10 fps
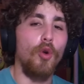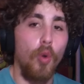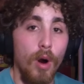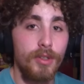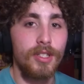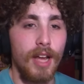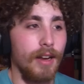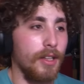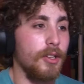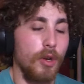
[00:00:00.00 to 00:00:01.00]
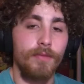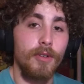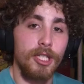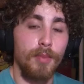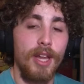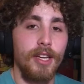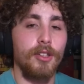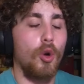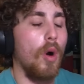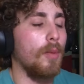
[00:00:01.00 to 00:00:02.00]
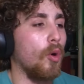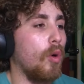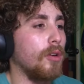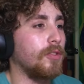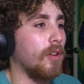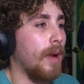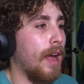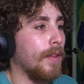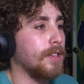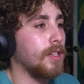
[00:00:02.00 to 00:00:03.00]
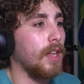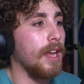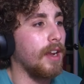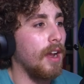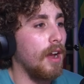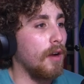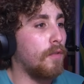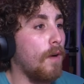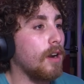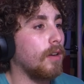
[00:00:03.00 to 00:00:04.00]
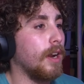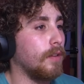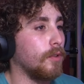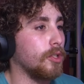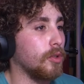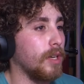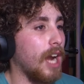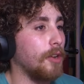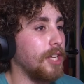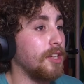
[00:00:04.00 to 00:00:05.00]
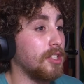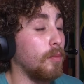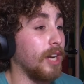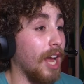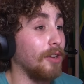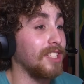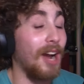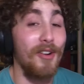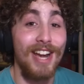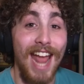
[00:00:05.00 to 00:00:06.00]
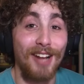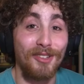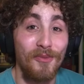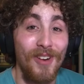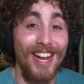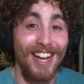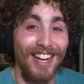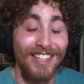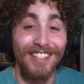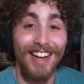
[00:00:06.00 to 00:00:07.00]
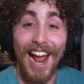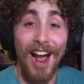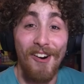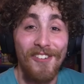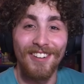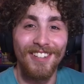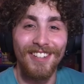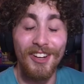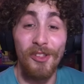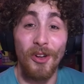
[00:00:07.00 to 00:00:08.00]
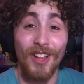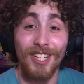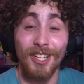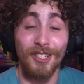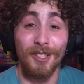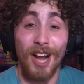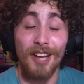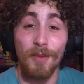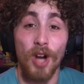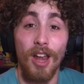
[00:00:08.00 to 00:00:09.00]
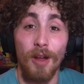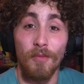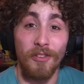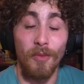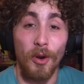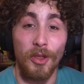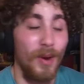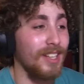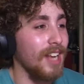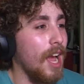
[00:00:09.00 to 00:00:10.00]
quotes, and these are splendid quotable quotes from Alex. Like, fuck our anniversary. I'll take someone else out next week. How? You look like the goddamn Gollum from Lord of the Rings.